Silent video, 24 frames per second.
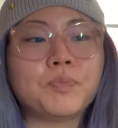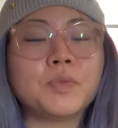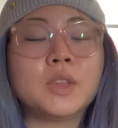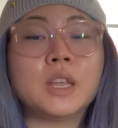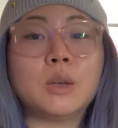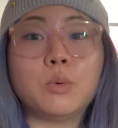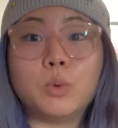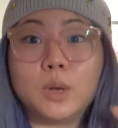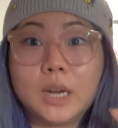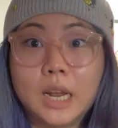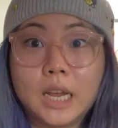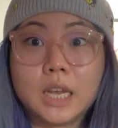
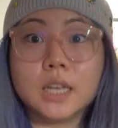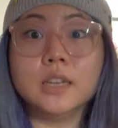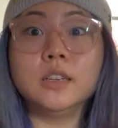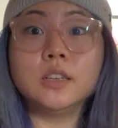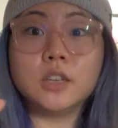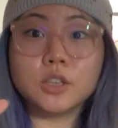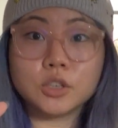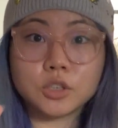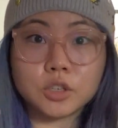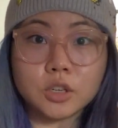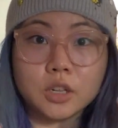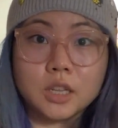when I
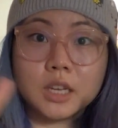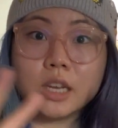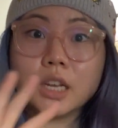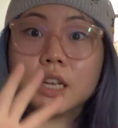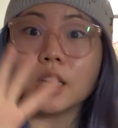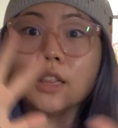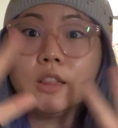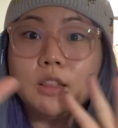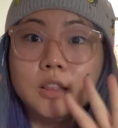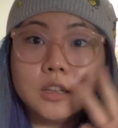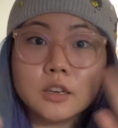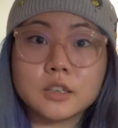initially
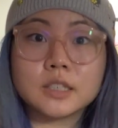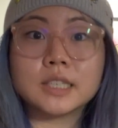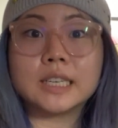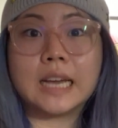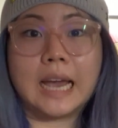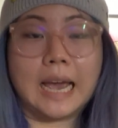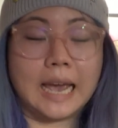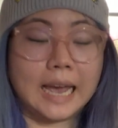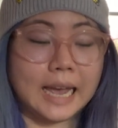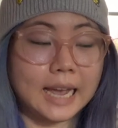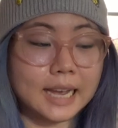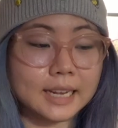looked
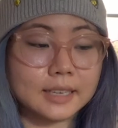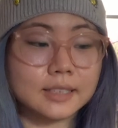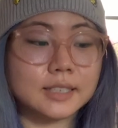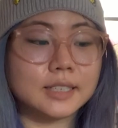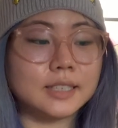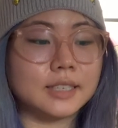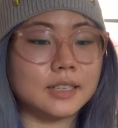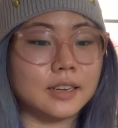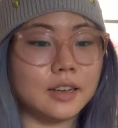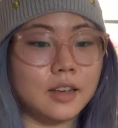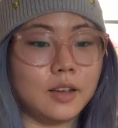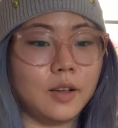at
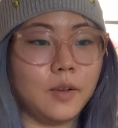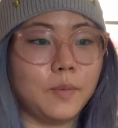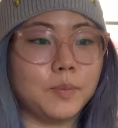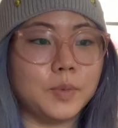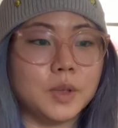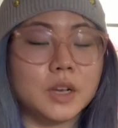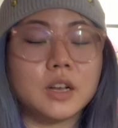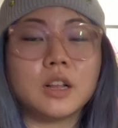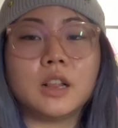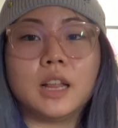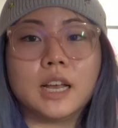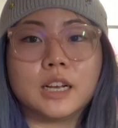the
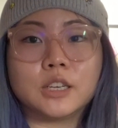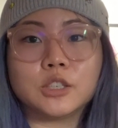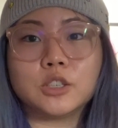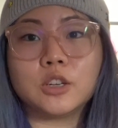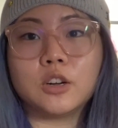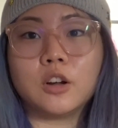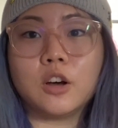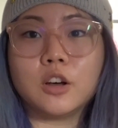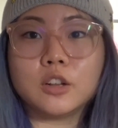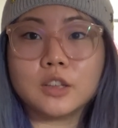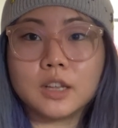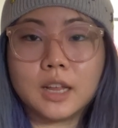collection
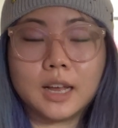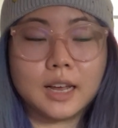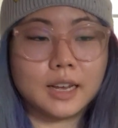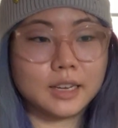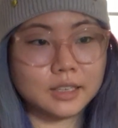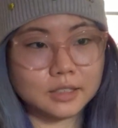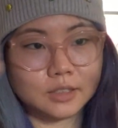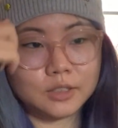online.